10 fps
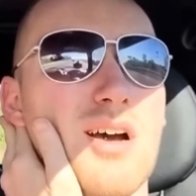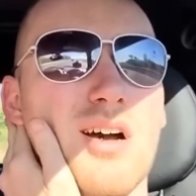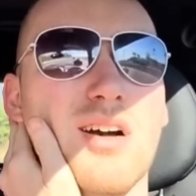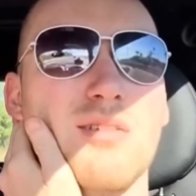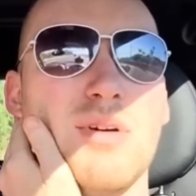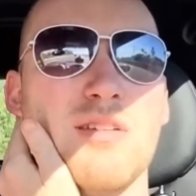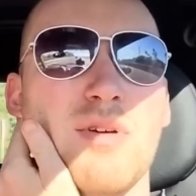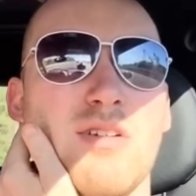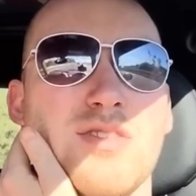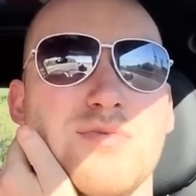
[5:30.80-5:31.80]
I have
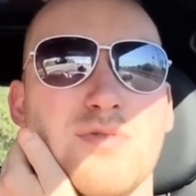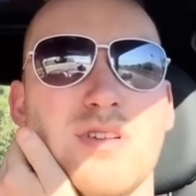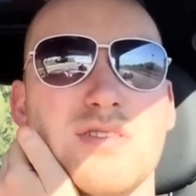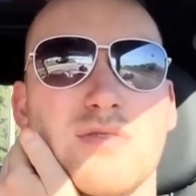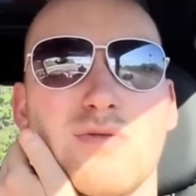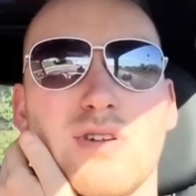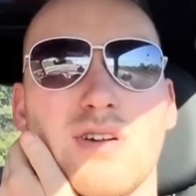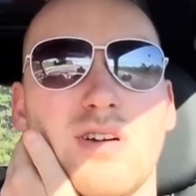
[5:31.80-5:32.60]
my Ultramarines to work